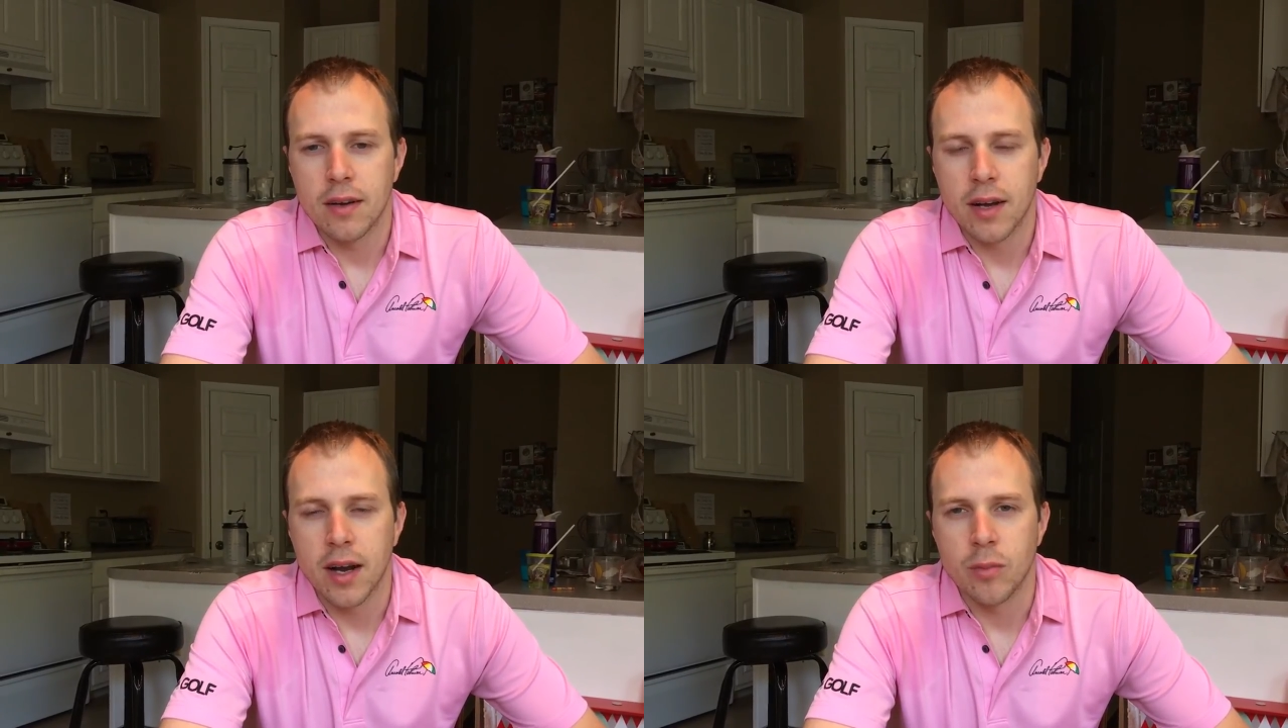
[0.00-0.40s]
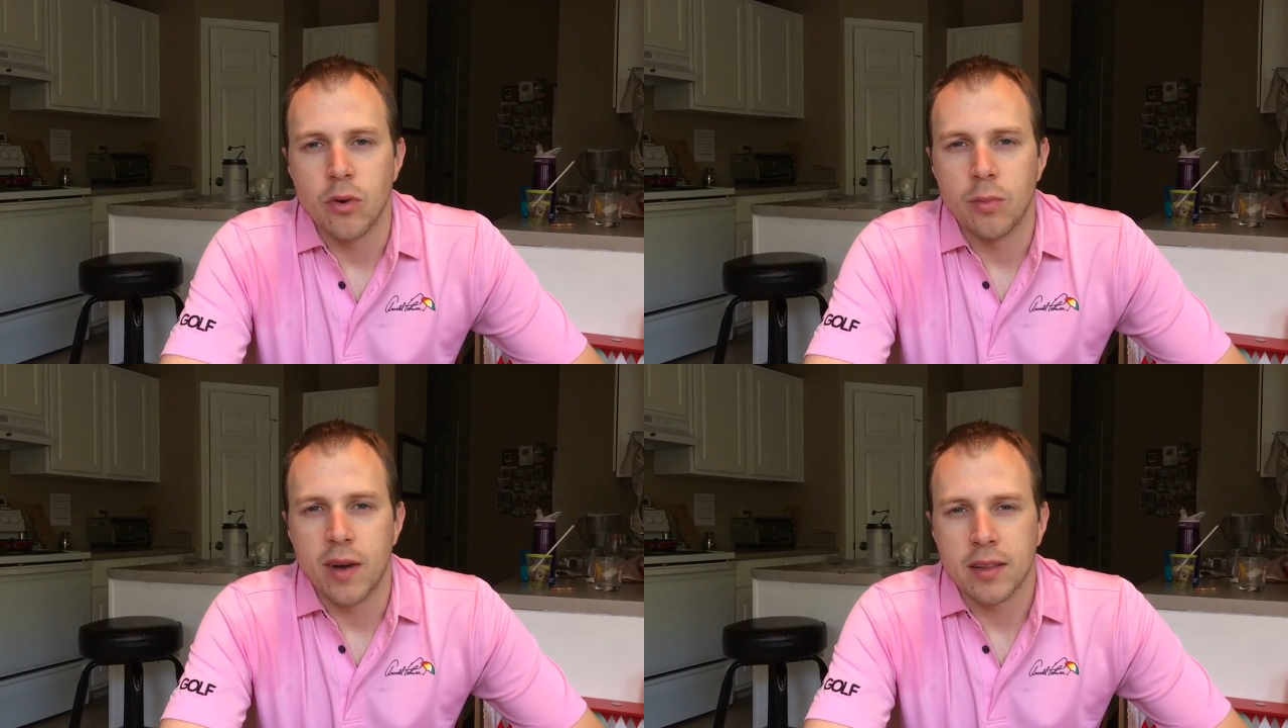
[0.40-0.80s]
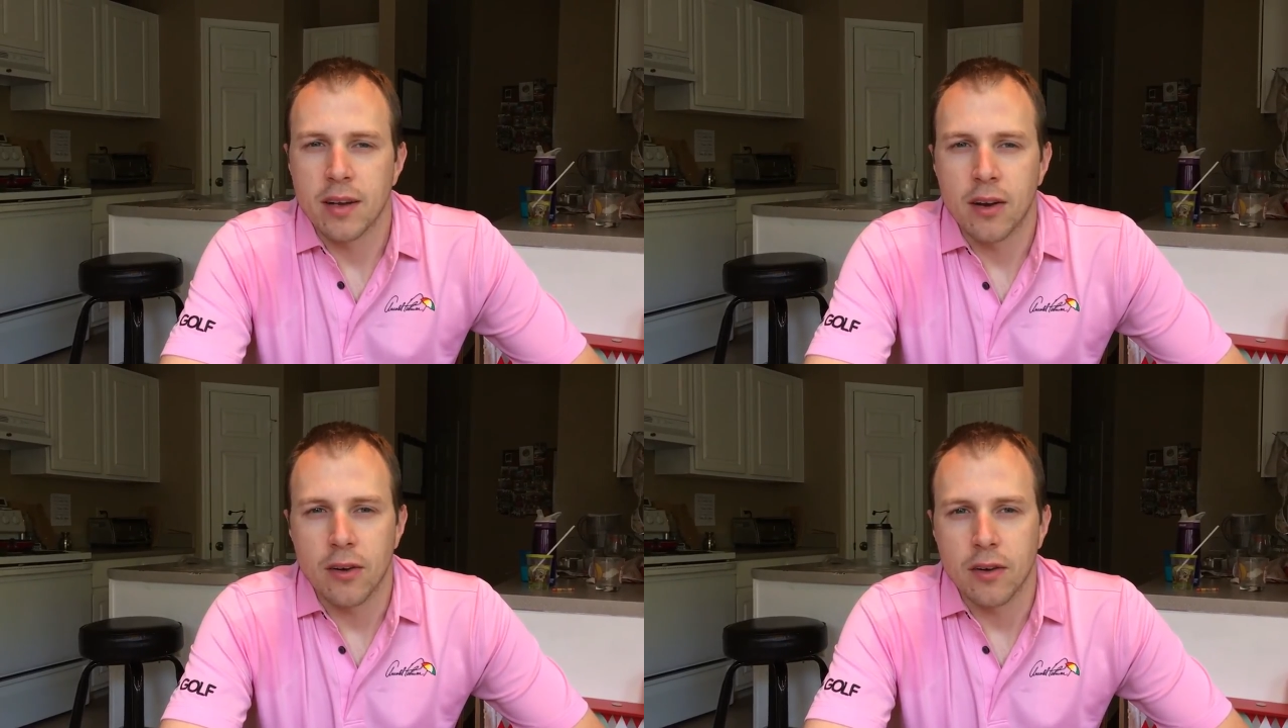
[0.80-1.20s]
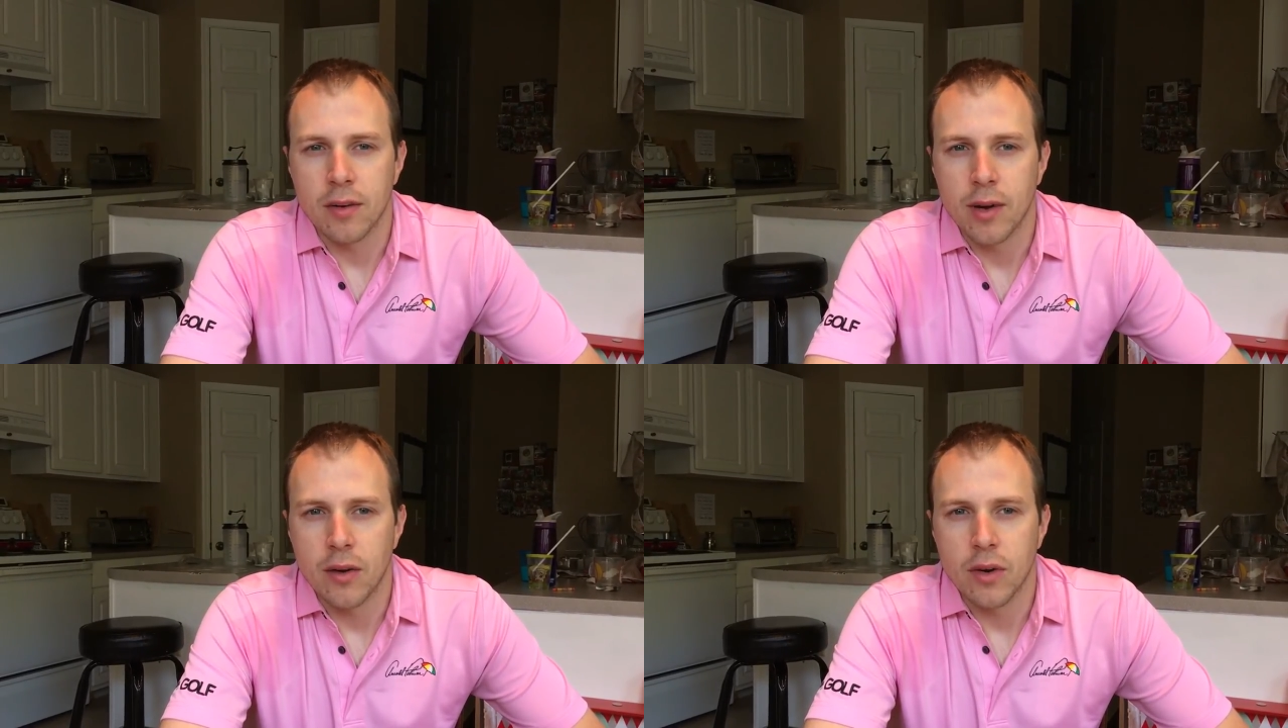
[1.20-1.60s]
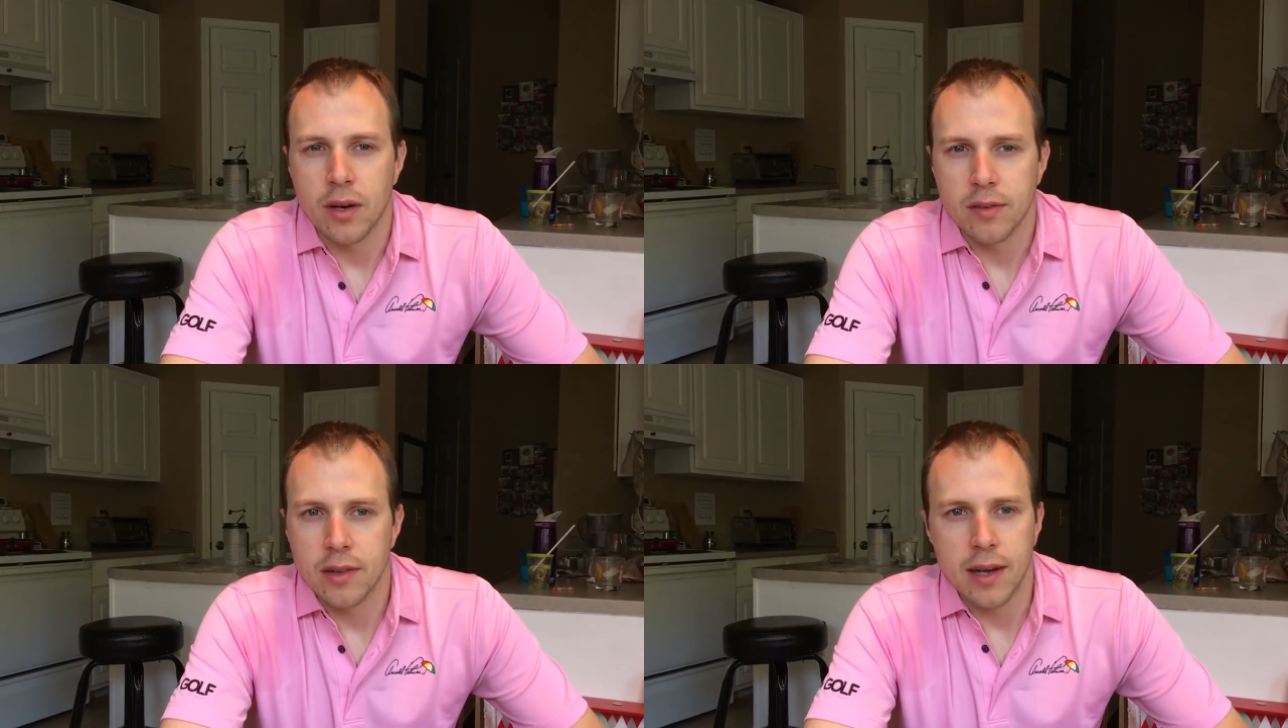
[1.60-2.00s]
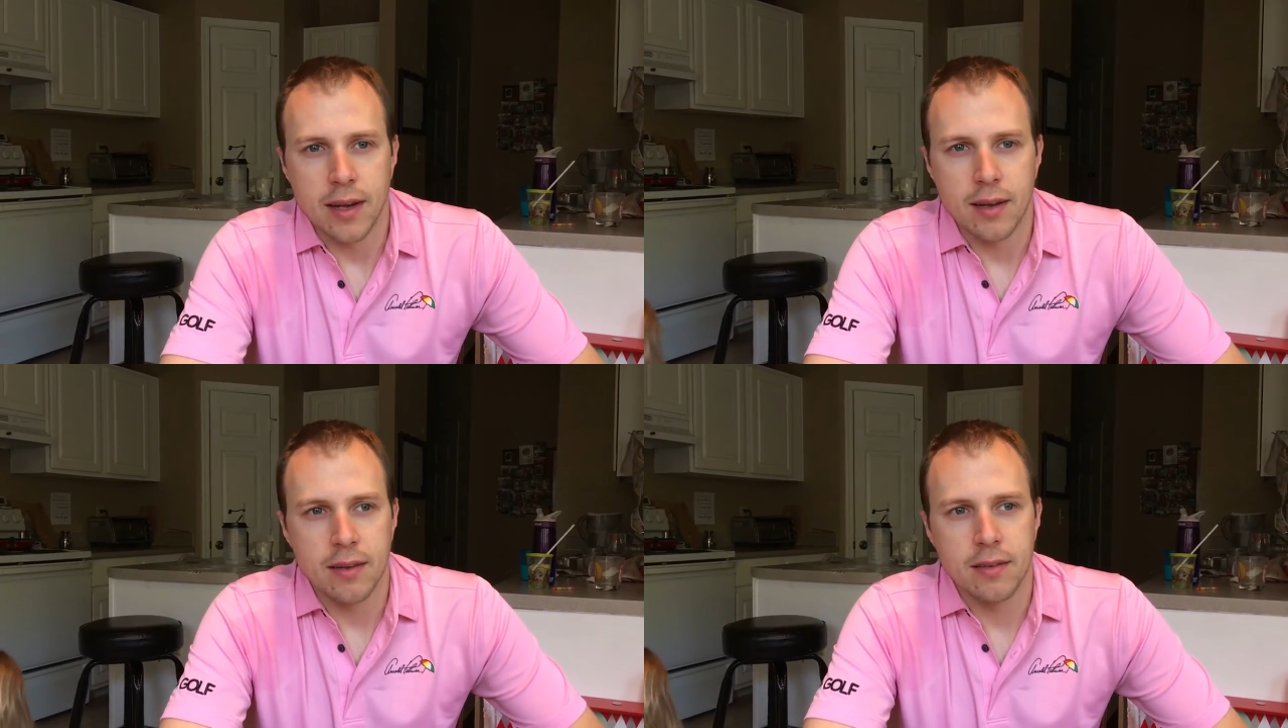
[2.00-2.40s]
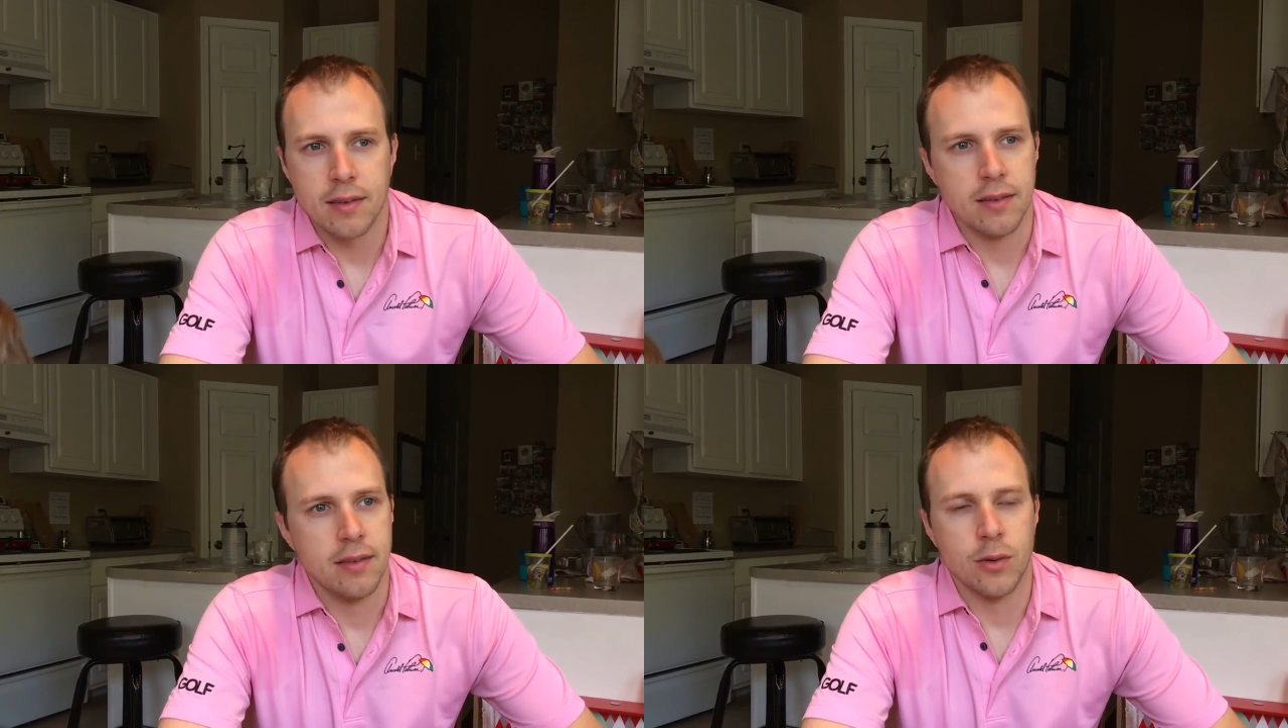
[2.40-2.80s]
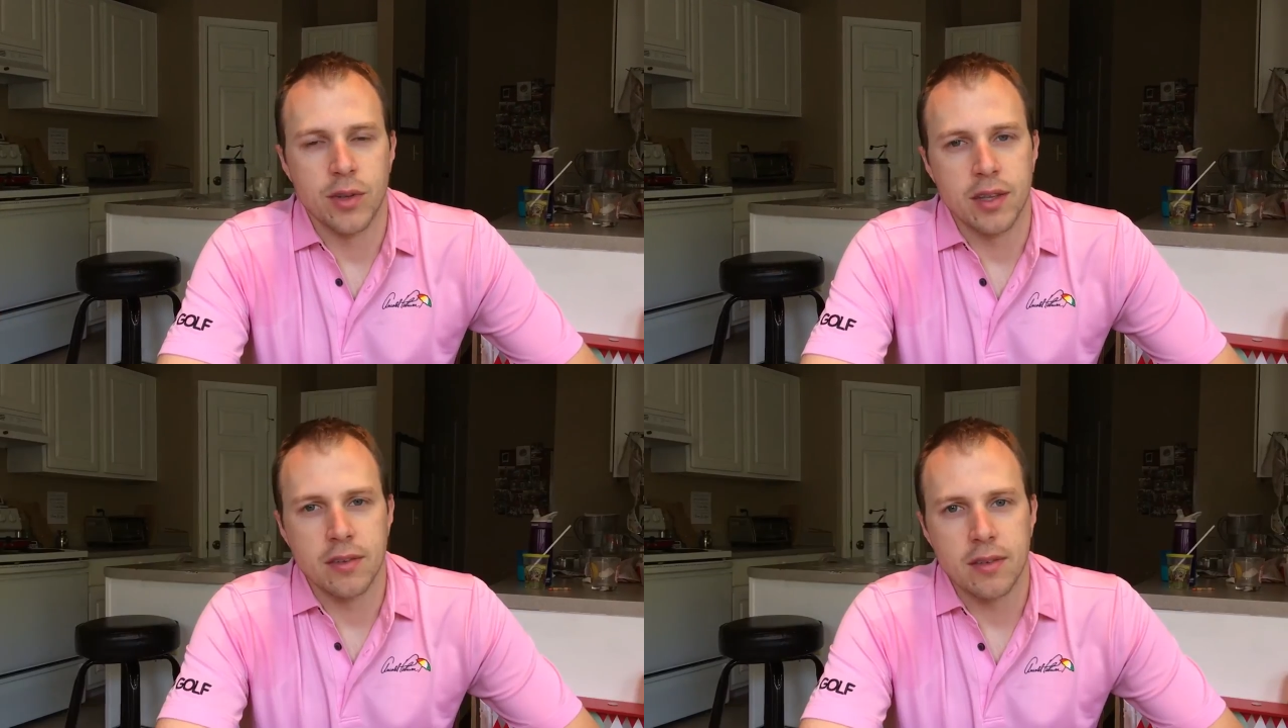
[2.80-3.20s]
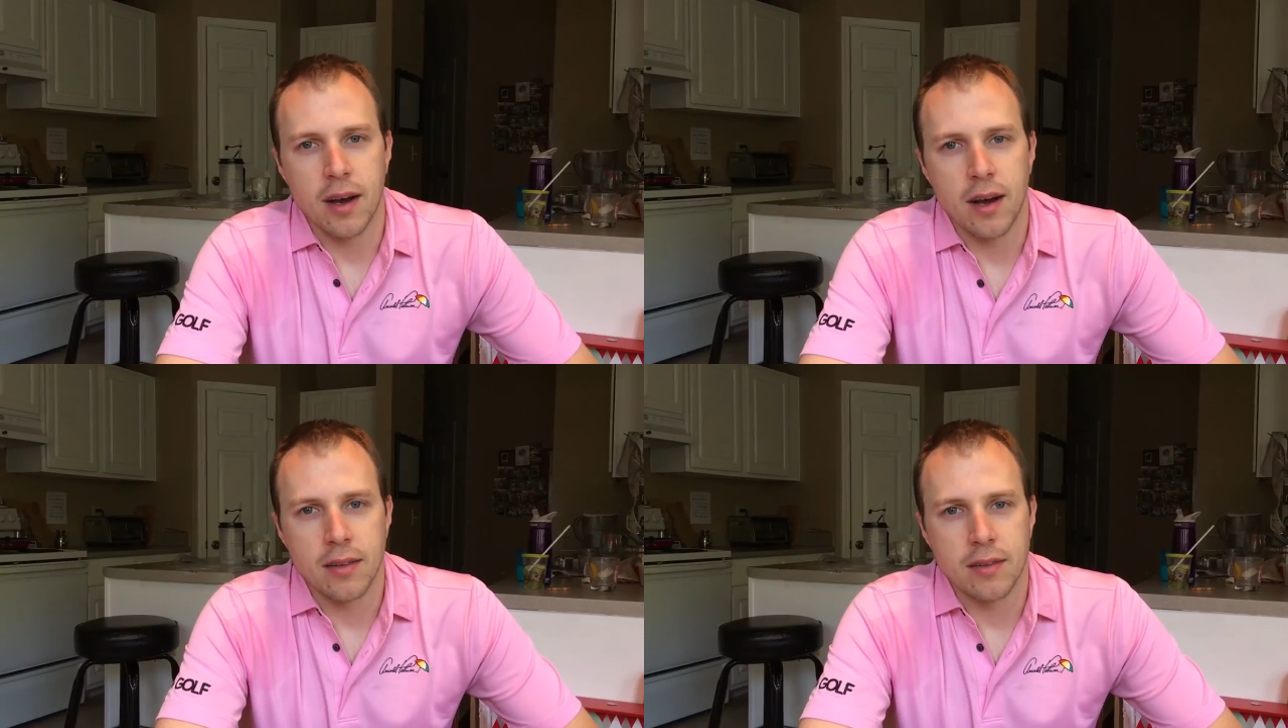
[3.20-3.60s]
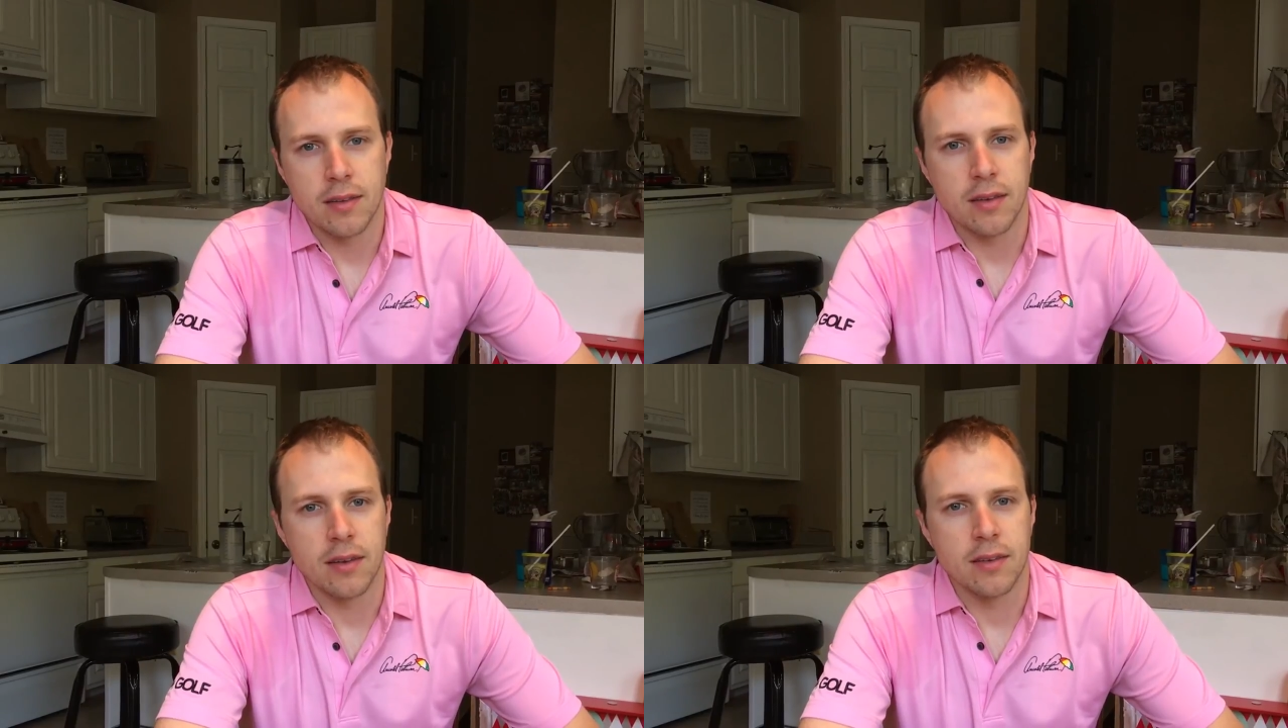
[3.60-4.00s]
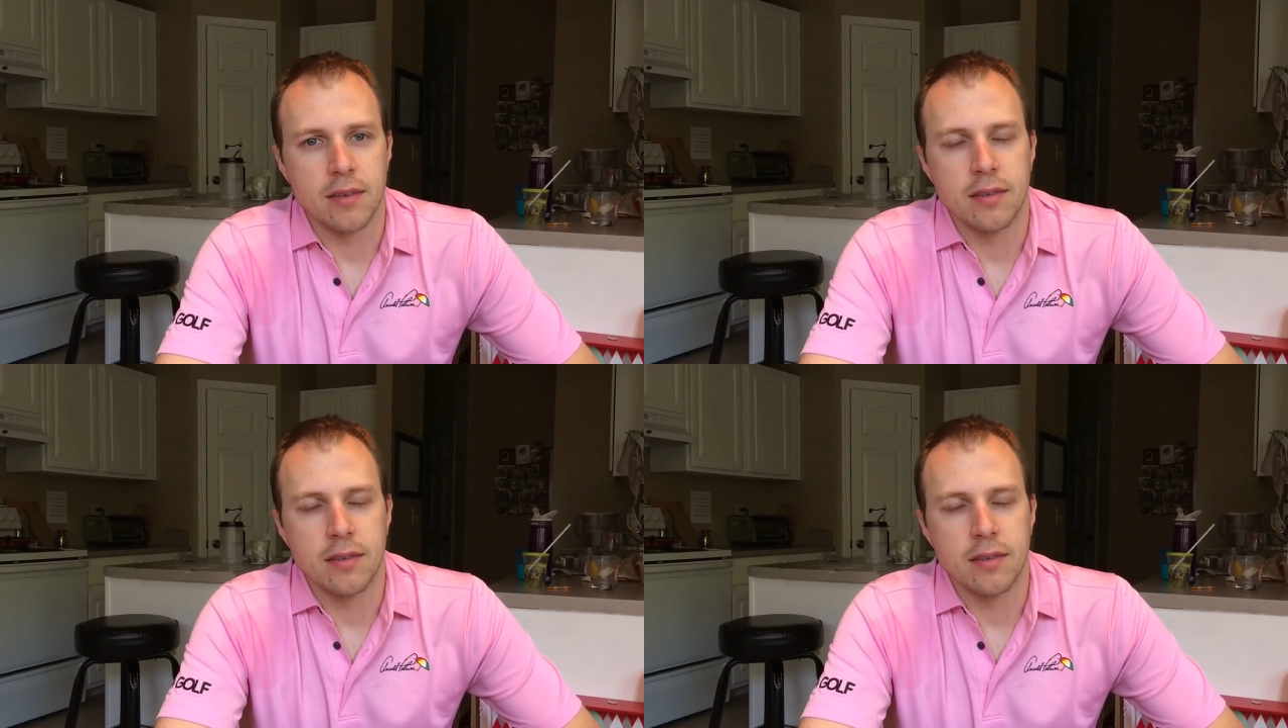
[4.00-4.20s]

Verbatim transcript: I kind of pull back the curtain about what it's like to deal with these thoughts, to